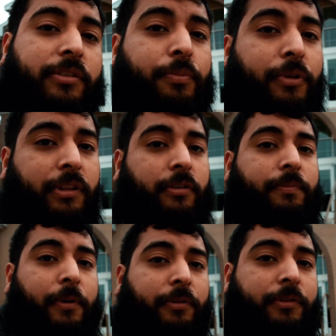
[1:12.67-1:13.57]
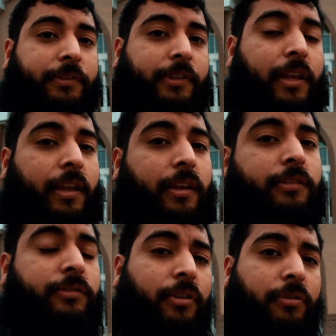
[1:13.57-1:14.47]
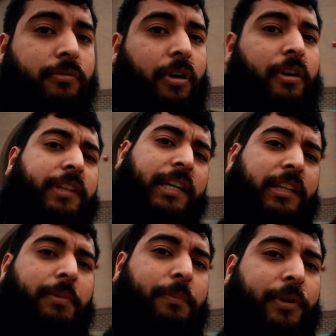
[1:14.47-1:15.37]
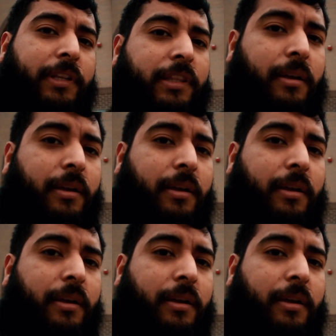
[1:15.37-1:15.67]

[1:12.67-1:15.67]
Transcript: to print their photos. So are they going to be putting